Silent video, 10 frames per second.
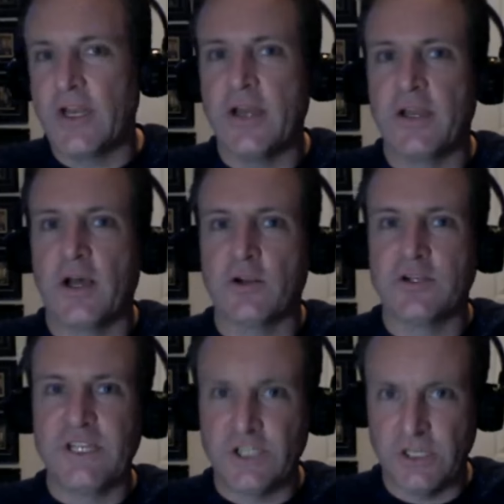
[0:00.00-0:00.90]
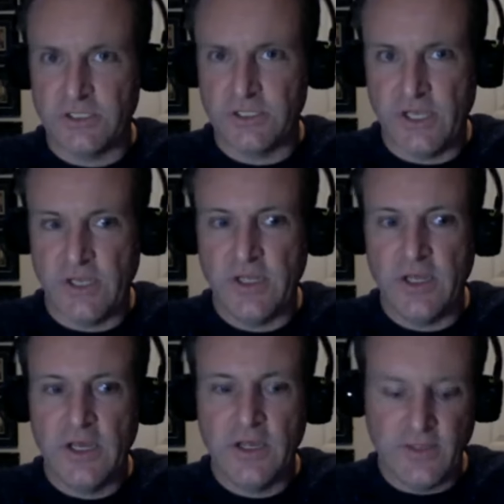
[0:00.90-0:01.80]
dollar teaching set
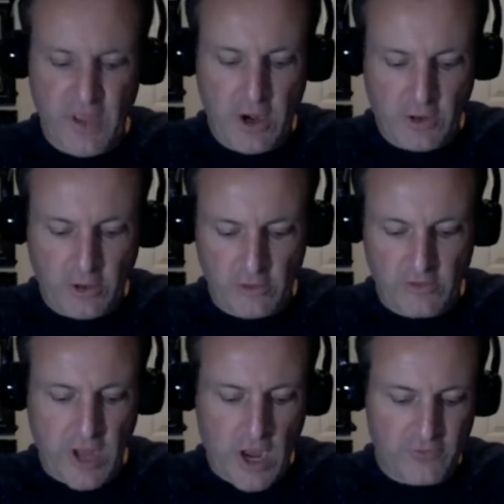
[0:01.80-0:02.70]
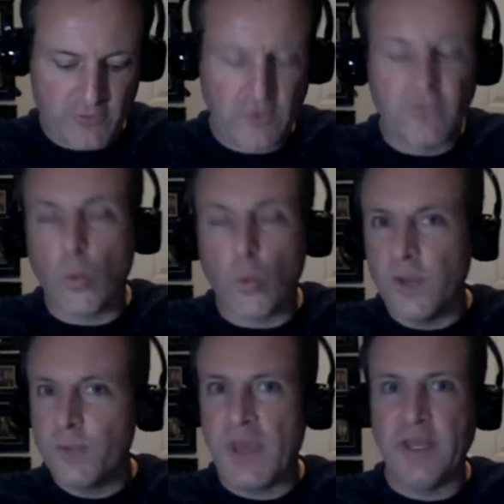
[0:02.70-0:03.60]
that they are currently offering for one
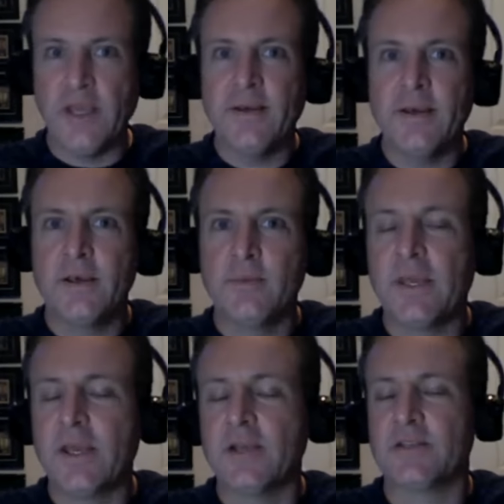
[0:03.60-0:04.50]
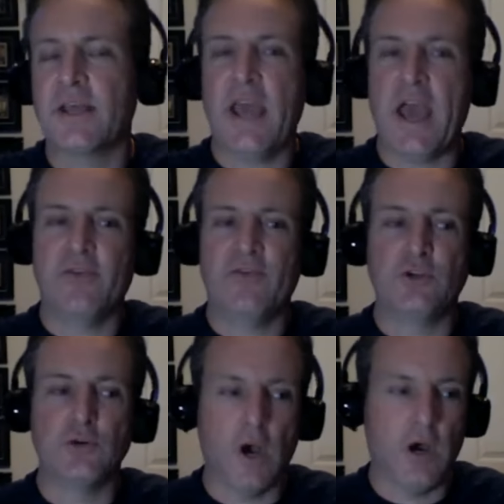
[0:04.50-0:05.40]
penny because they have
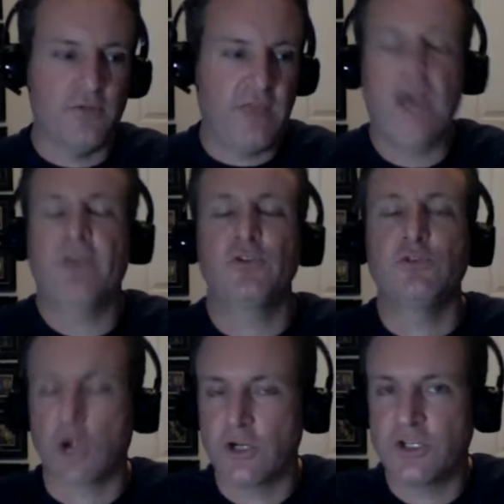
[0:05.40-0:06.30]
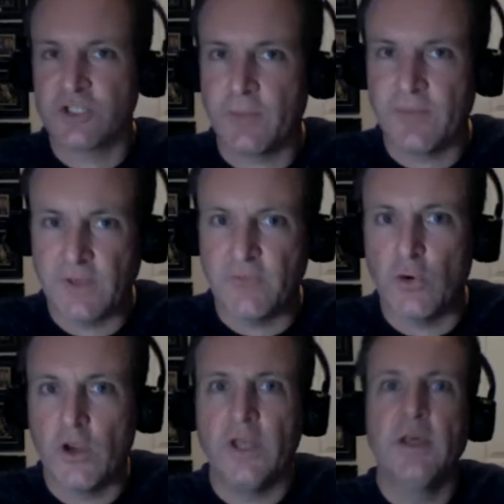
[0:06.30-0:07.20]
to off they have to charge something
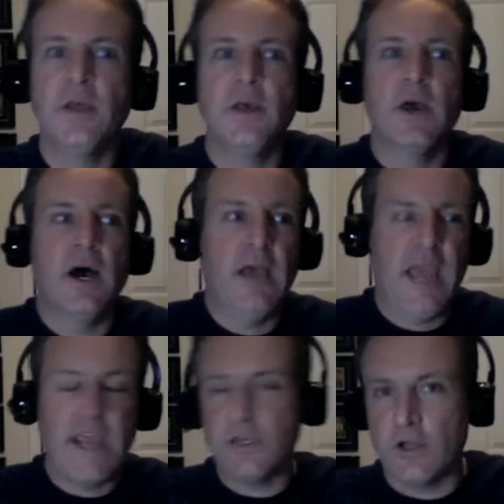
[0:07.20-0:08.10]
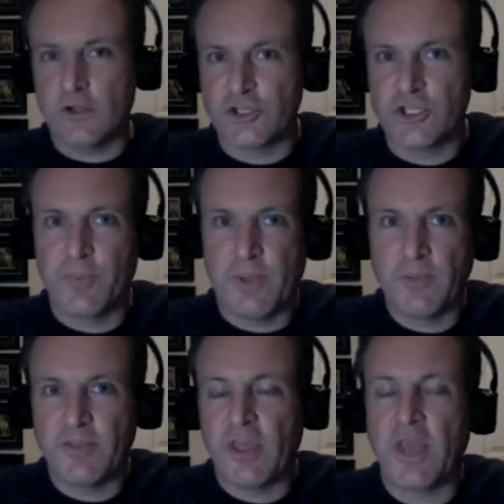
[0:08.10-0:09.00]
for it. Uh, eight dollars shipping,
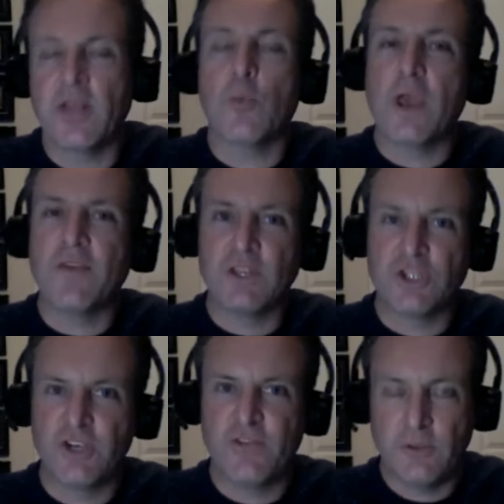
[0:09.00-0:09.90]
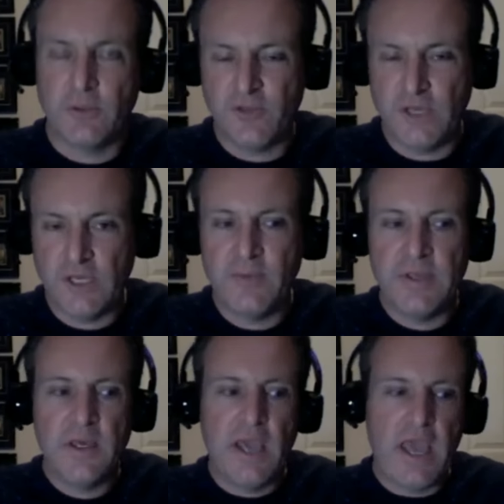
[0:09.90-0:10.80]
but they end up waiving the shipping fee.
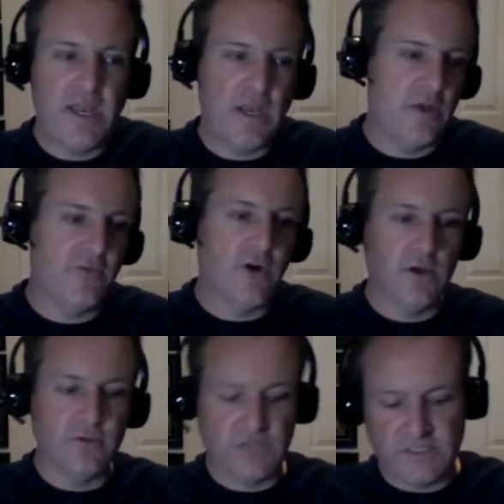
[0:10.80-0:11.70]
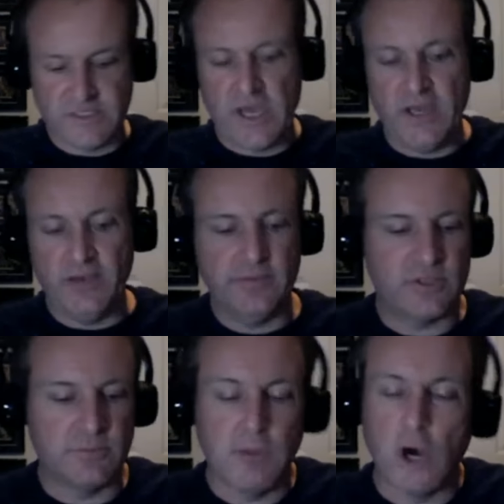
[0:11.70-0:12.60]
And it involves it's got
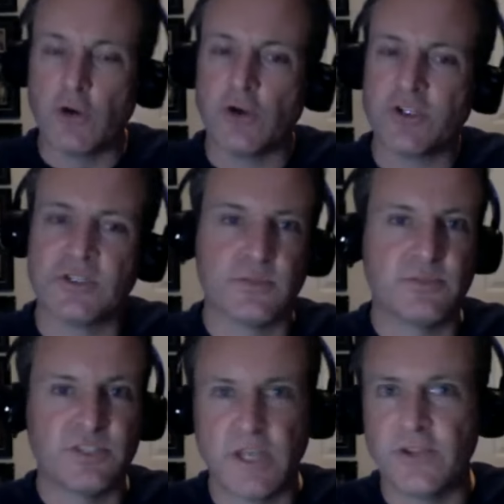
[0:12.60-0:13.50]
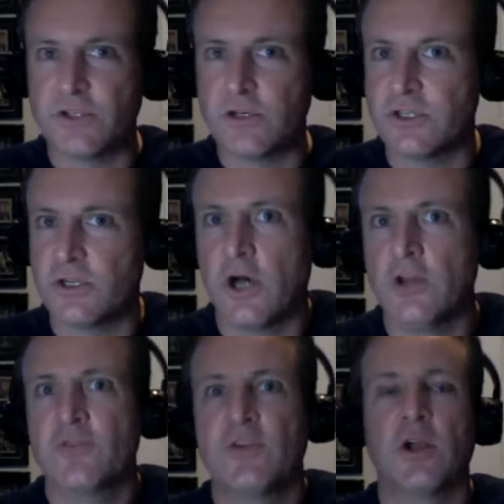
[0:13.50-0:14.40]
some motors and some sensors and all
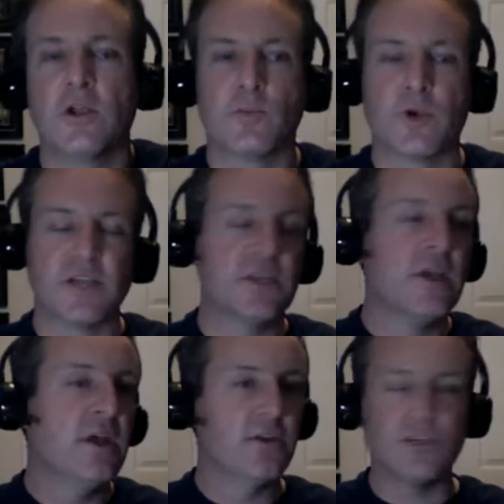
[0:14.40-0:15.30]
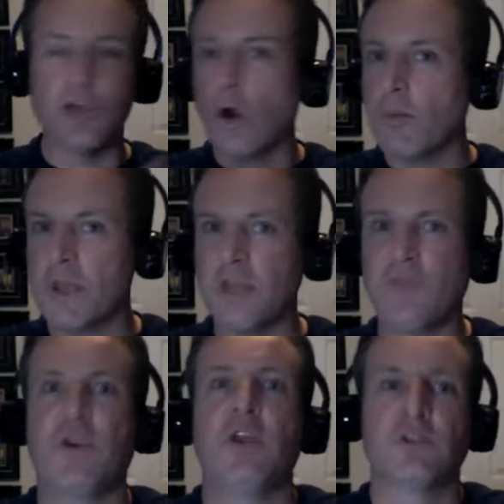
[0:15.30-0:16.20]
different colored bricks. There's no
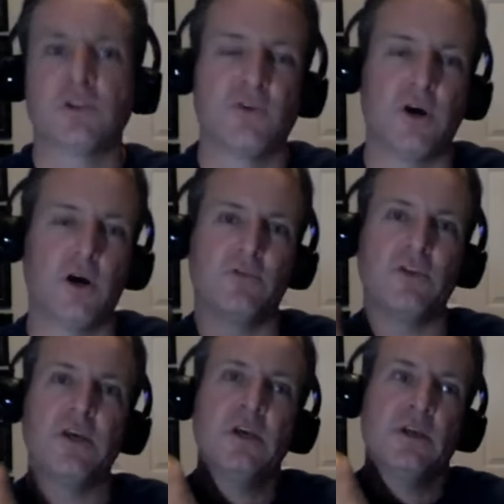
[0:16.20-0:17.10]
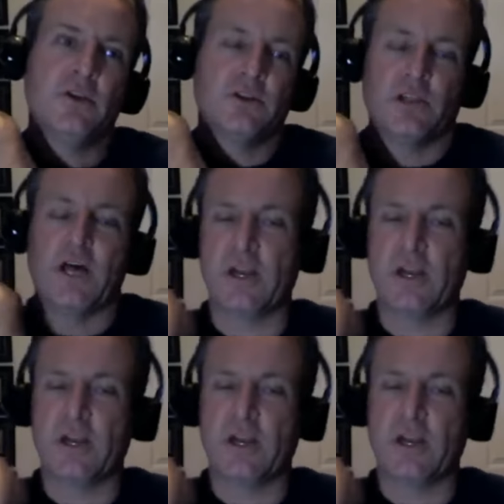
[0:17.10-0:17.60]
minifigures involved. There's a lot of